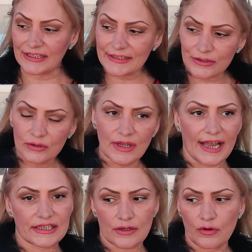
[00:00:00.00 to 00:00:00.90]
the little
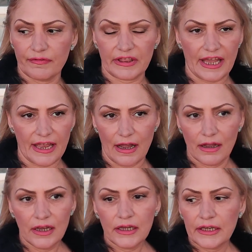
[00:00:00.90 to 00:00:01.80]
lights over there?
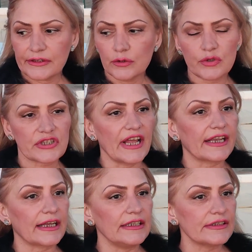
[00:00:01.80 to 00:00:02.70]
It looks
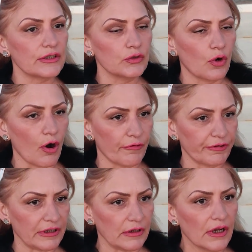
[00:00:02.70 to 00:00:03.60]
like a little
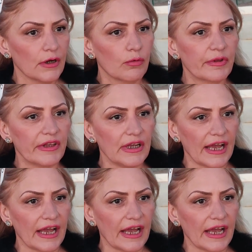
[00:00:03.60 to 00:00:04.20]
coffin with a